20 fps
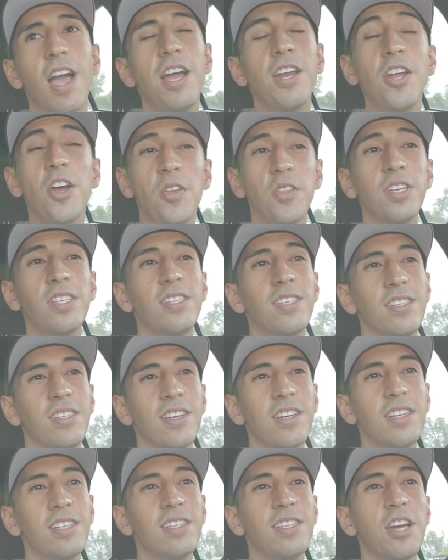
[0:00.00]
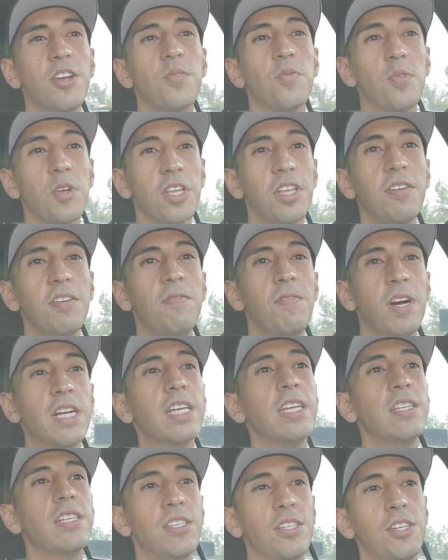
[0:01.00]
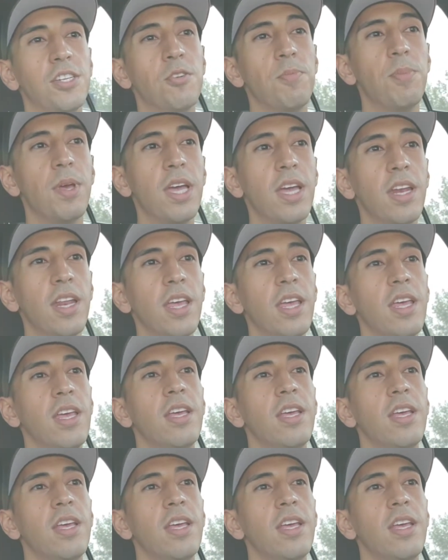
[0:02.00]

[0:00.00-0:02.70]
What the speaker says: I know this is gonna sound really fucking stupid,